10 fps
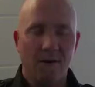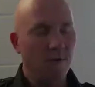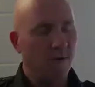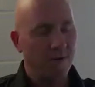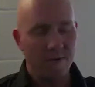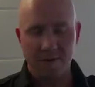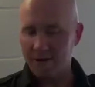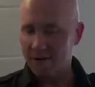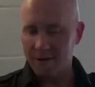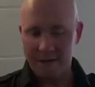Oh, no.
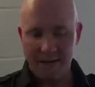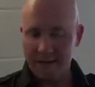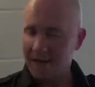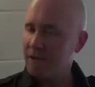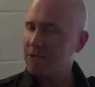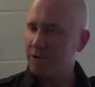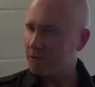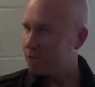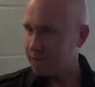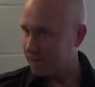I can't use a
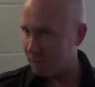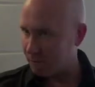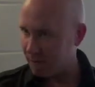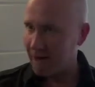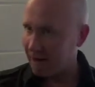cruiser for a prank.